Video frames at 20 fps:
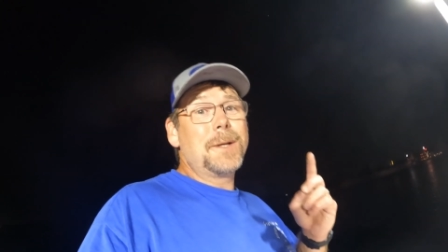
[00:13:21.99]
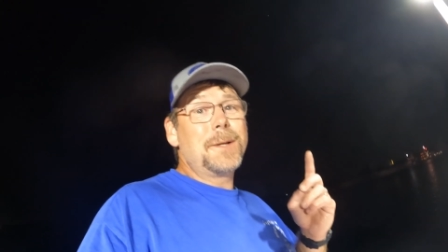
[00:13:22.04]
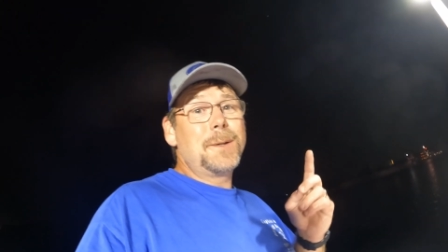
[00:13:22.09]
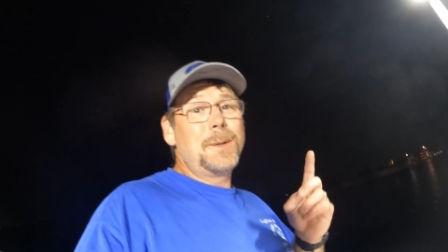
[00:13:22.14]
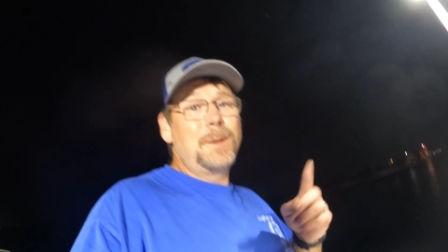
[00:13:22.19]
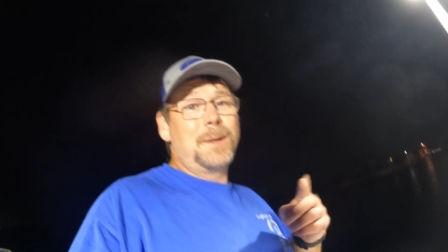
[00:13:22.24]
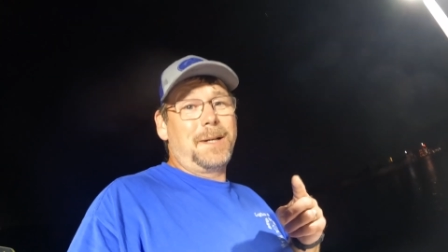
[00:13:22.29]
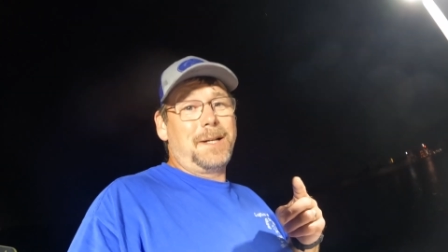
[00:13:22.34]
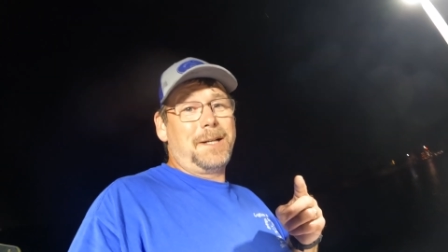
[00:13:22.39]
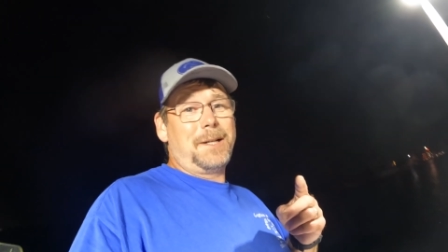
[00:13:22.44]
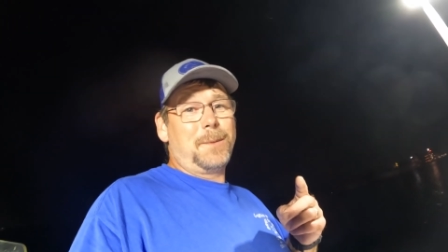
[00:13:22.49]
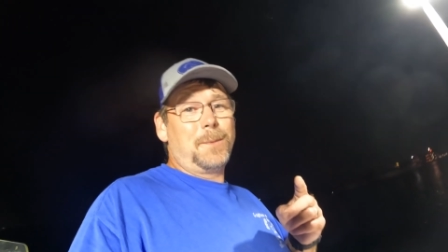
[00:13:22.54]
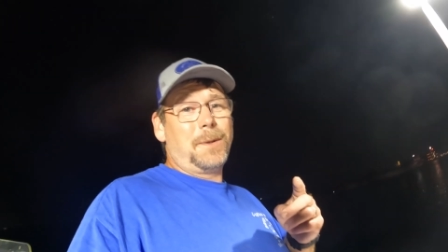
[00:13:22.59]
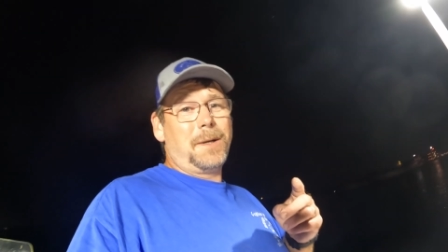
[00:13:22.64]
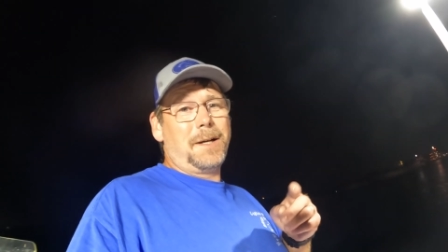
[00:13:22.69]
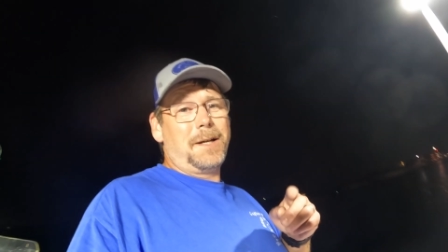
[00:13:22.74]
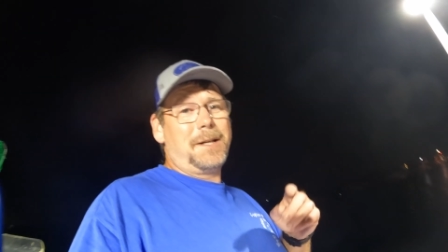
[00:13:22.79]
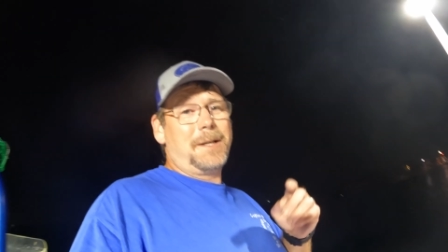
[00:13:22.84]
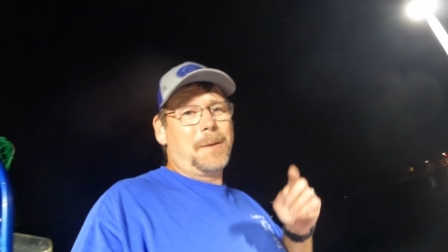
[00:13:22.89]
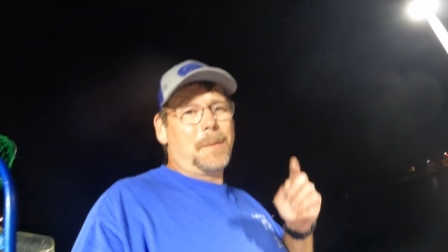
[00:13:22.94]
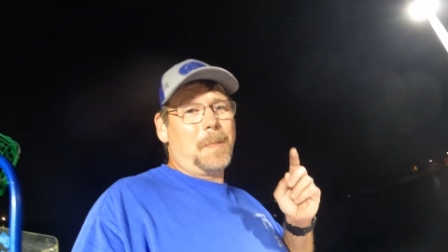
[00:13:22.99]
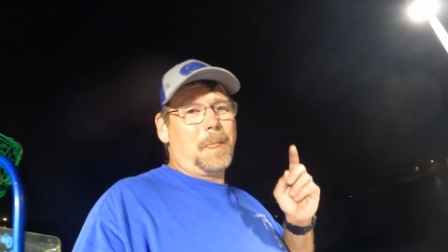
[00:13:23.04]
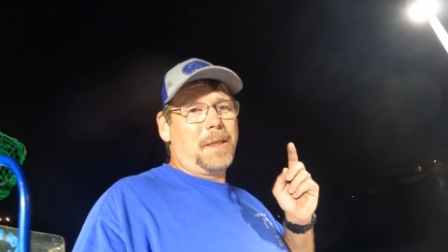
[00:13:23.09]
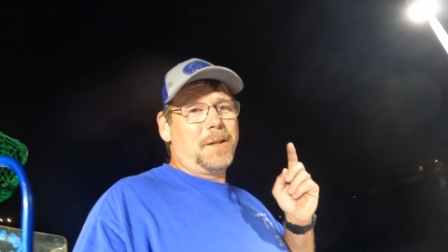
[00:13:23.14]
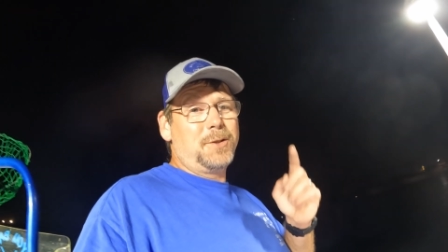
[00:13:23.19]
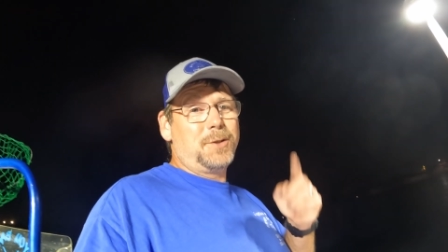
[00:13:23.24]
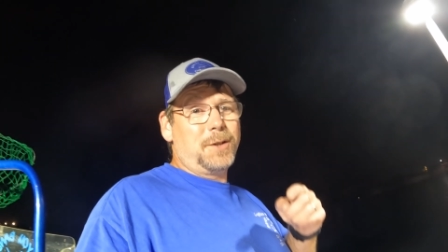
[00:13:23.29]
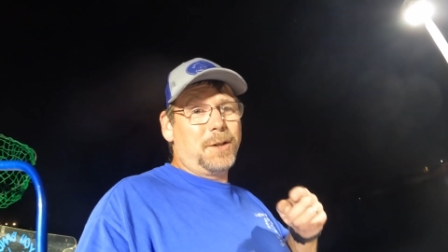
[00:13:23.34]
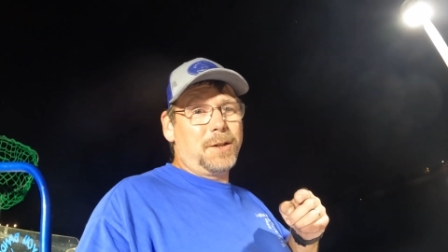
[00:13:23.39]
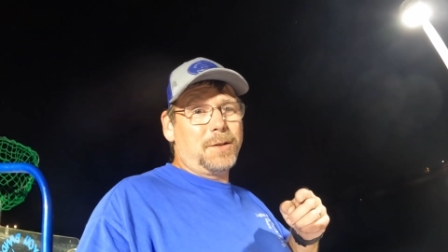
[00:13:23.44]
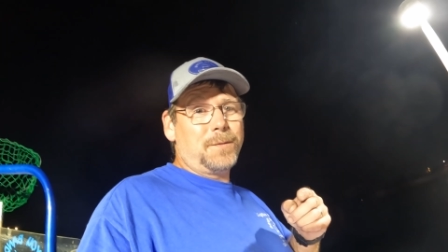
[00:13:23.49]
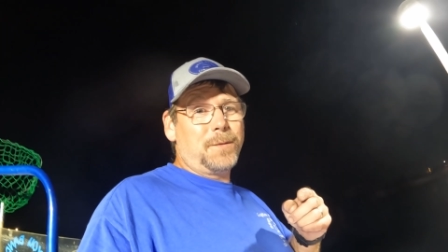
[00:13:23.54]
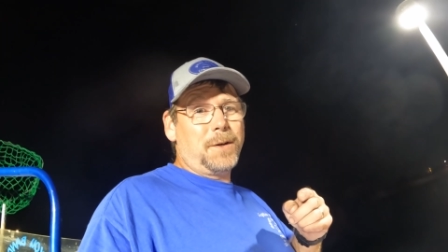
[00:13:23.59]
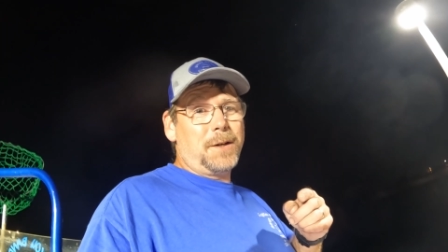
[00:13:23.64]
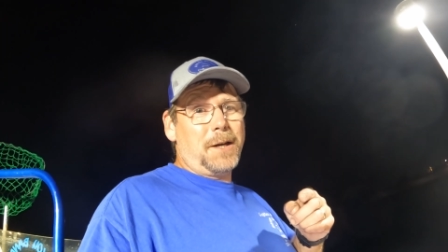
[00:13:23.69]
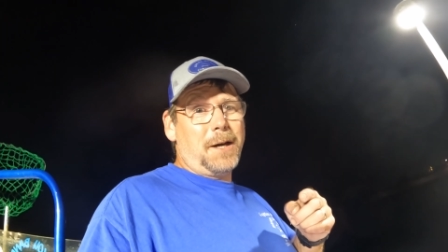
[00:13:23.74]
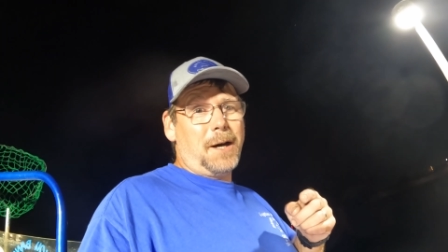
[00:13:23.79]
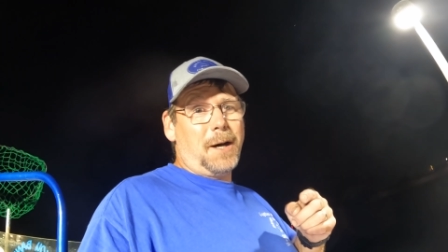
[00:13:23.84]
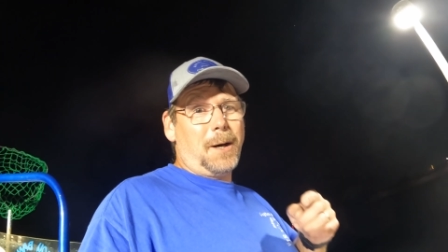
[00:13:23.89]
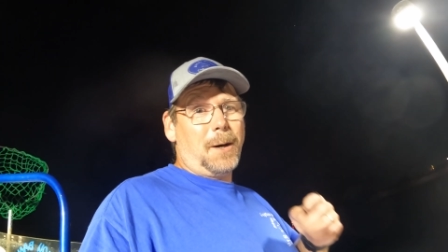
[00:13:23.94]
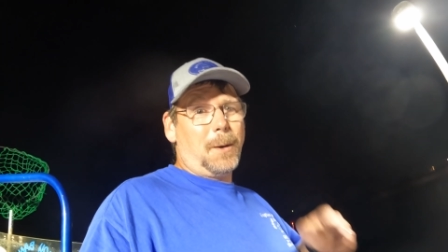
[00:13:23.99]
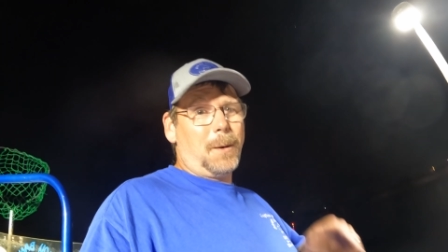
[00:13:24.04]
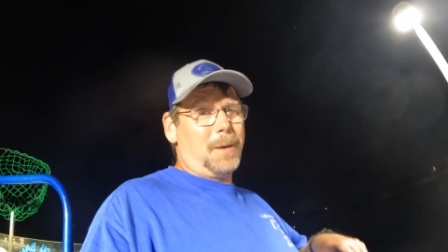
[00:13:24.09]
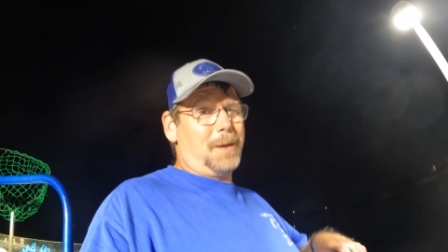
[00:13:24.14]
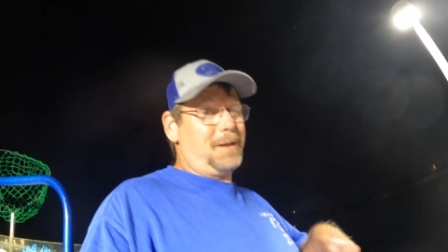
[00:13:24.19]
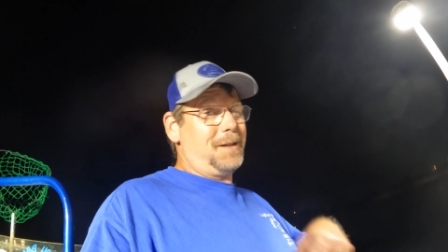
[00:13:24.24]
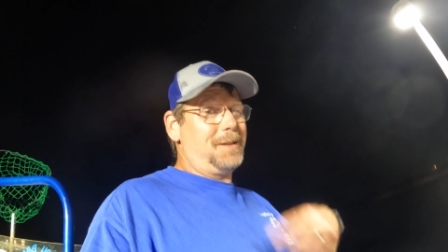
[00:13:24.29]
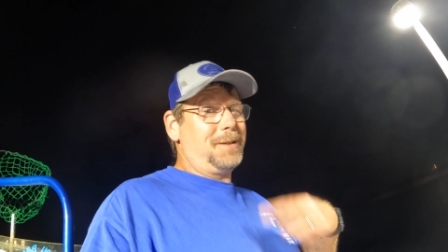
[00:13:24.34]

do it anyway, just for y'all,